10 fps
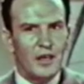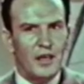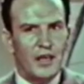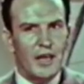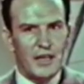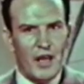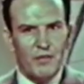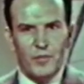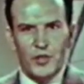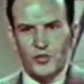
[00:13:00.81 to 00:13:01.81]
he got down
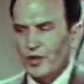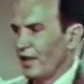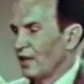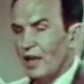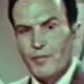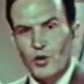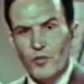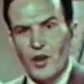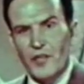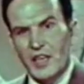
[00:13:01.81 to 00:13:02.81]
from the tree, climbed
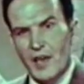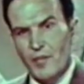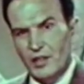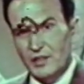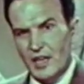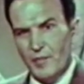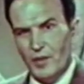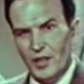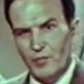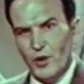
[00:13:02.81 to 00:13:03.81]
over on the chemical
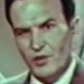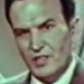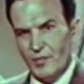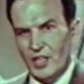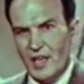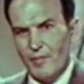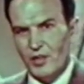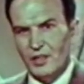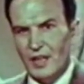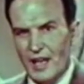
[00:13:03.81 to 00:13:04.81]
table, and broke some of the
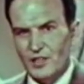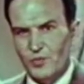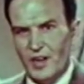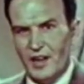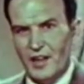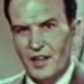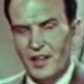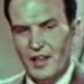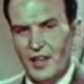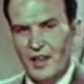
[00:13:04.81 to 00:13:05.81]
chemical glassware.
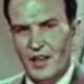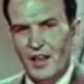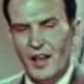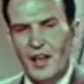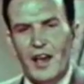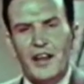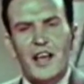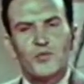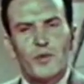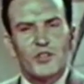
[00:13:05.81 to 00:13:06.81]
And
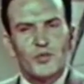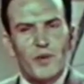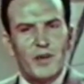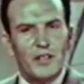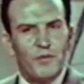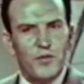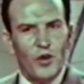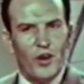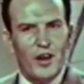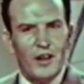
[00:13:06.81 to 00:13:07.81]
as we were sweeping the
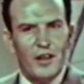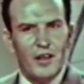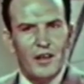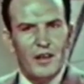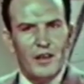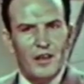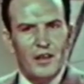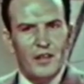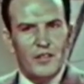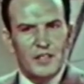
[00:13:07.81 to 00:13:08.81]
floor,
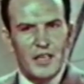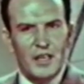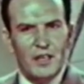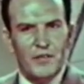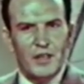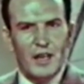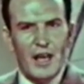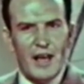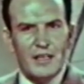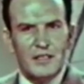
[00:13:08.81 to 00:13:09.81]
the tinkle of the
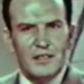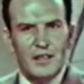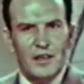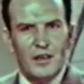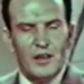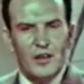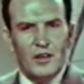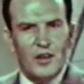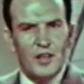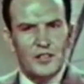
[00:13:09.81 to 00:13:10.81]
glass
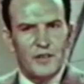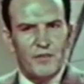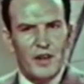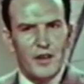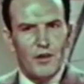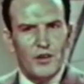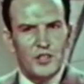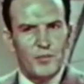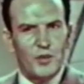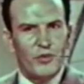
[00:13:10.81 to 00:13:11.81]
caused a very
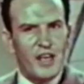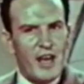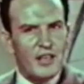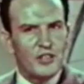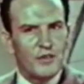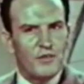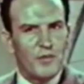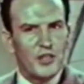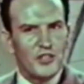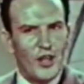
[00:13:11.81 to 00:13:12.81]
noticeable reaction
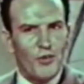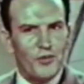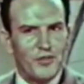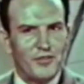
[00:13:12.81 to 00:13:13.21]
from the sloth.